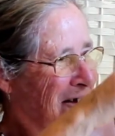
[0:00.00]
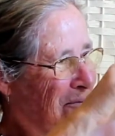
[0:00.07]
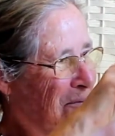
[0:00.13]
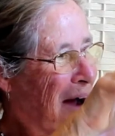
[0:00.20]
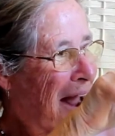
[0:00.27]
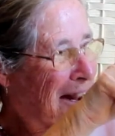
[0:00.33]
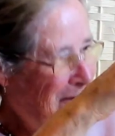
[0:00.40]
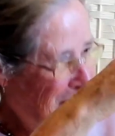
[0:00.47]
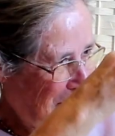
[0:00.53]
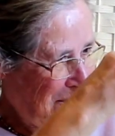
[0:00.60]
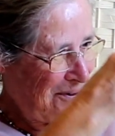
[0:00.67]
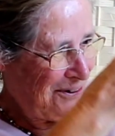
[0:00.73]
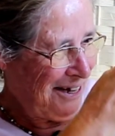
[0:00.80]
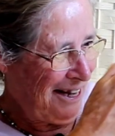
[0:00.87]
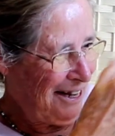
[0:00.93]
Wait
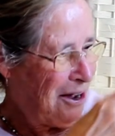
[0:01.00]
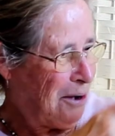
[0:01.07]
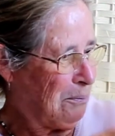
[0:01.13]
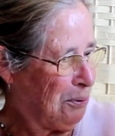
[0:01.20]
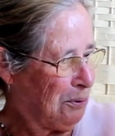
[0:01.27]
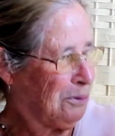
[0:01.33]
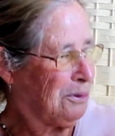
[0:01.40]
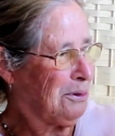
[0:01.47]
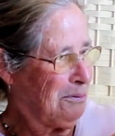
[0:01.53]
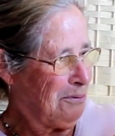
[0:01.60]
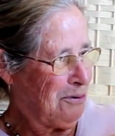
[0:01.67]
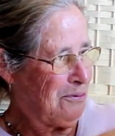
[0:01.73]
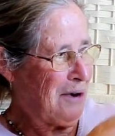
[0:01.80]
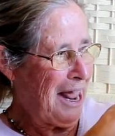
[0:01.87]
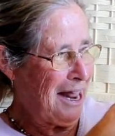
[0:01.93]
on, and I'll put them
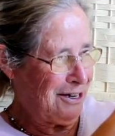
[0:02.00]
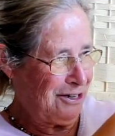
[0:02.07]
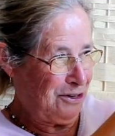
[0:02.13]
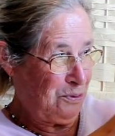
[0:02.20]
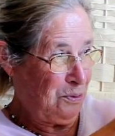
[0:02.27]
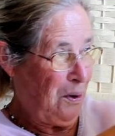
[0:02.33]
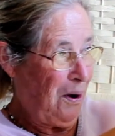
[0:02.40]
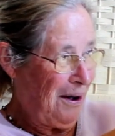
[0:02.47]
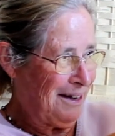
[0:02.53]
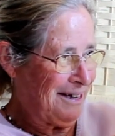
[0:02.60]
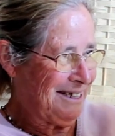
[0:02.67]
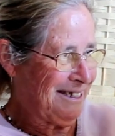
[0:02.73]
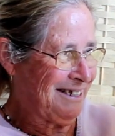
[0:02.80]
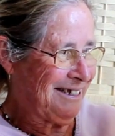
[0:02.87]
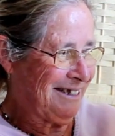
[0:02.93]
around
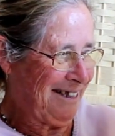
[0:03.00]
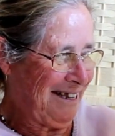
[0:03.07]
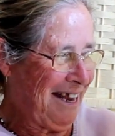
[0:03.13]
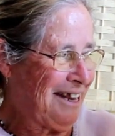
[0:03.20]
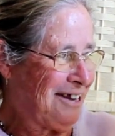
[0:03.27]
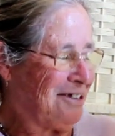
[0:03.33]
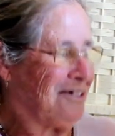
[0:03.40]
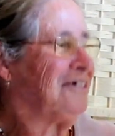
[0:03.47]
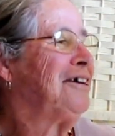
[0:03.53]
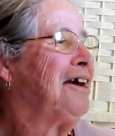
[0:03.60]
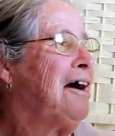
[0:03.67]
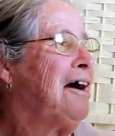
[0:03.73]
twice. There you go.